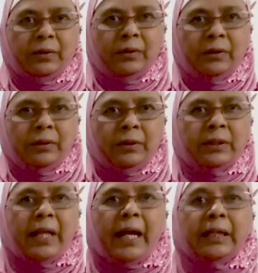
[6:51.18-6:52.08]
That,
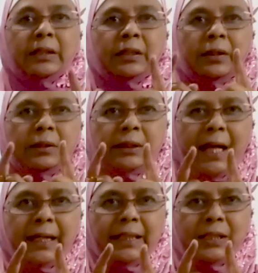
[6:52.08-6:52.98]
that is
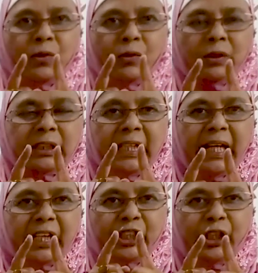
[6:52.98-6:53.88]
on selection
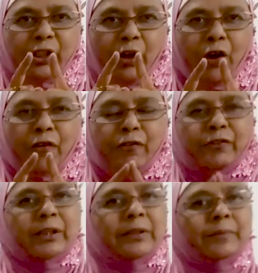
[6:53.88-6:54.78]
of the
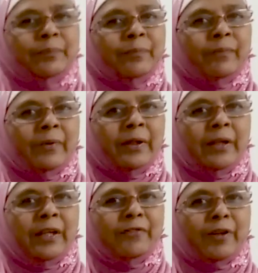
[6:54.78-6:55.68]

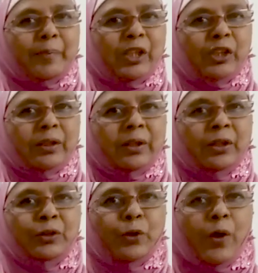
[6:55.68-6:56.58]
information. You
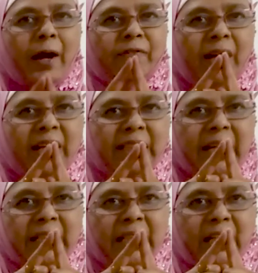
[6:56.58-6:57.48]
have attended
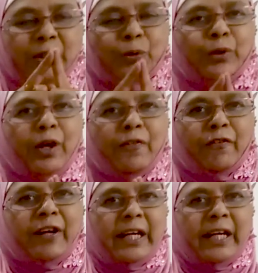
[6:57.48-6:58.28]
to your friend.